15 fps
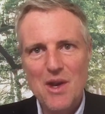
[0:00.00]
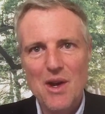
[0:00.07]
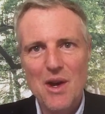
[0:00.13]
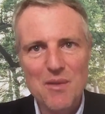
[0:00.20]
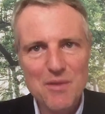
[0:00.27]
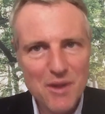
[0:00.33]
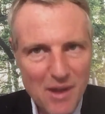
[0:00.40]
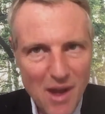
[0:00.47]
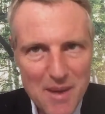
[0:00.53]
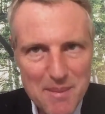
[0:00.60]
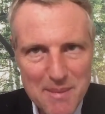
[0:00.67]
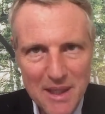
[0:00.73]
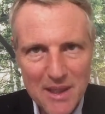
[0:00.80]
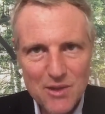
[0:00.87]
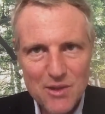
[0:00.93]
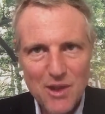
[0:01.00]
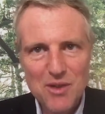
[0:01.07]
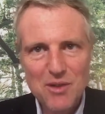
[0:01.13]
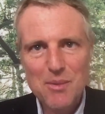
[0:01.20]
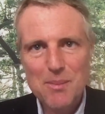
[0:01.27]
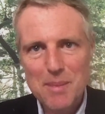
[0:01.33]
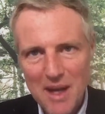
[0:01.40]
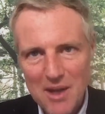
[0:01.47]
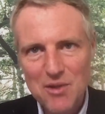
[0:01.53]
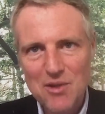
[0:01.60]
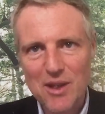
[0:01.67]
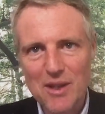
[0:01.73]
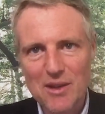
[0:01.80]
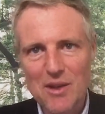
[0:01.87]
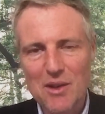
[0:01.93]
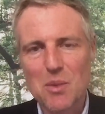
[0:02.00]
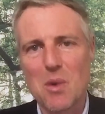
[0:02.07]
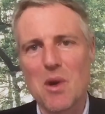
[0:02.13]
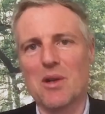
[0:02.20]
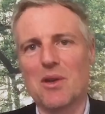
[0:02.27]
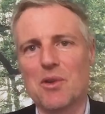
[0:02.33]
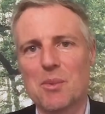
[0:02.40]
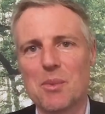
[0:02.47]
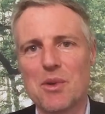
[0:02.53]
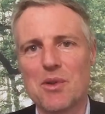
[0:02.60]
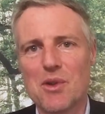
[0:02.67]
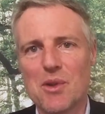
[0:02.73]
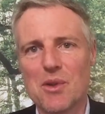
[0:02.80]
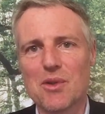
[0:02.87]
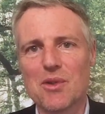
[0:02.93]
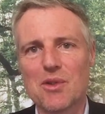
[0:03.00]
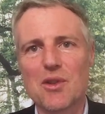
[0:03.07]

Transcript: Of the 9 million tons of plastic that the world has produced,